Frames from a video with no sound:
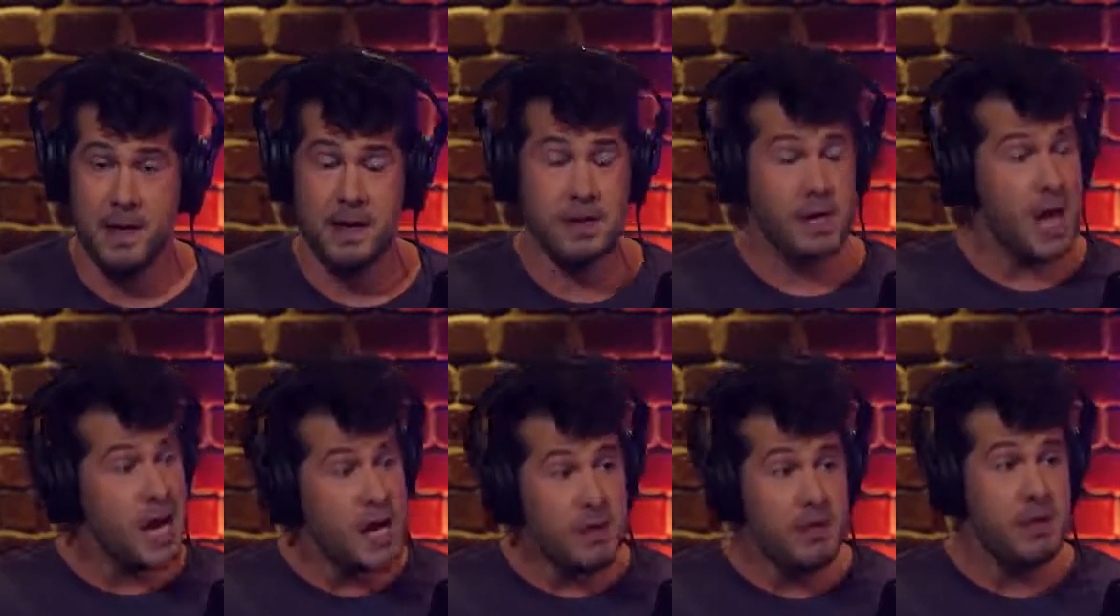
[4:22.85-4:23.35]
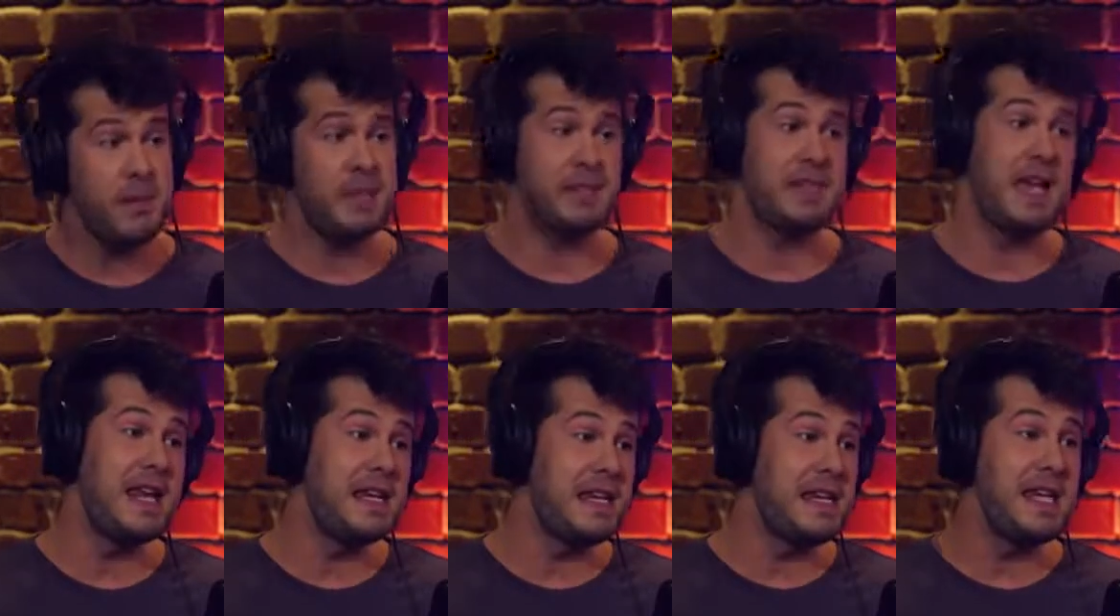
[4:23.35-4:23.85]
None of them.
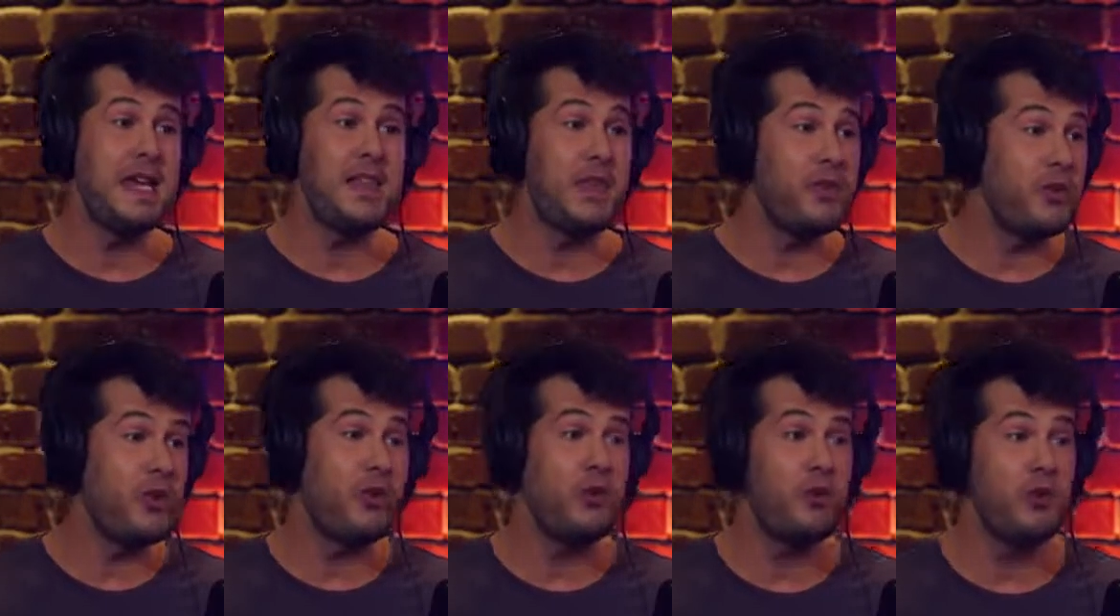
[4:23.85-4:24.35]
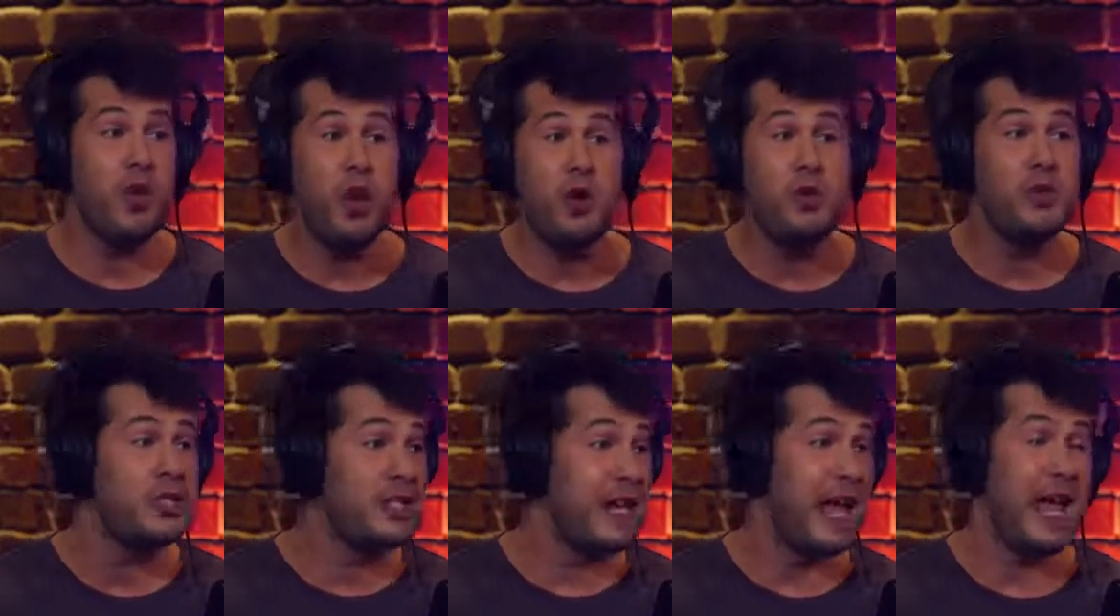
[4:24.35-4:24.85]
This idea that there's
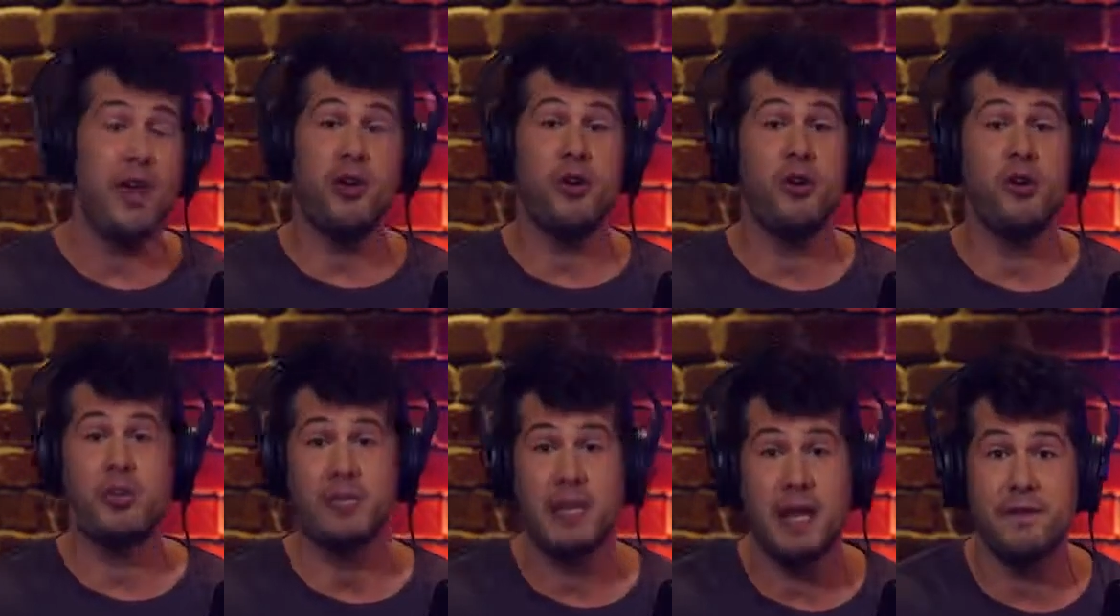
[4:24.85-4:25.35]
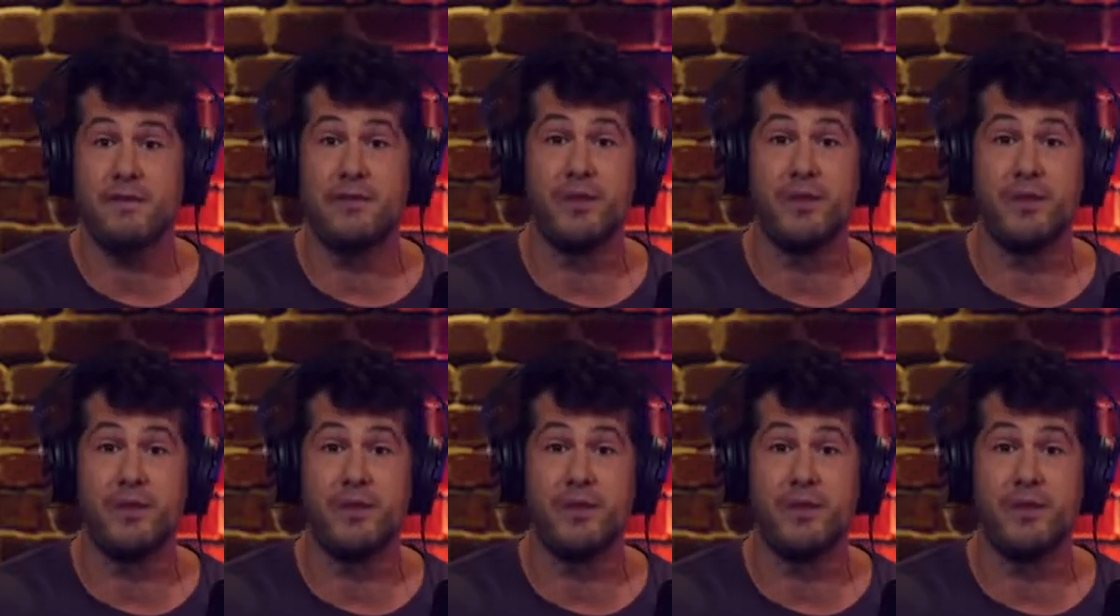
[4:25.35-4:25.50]
no standard set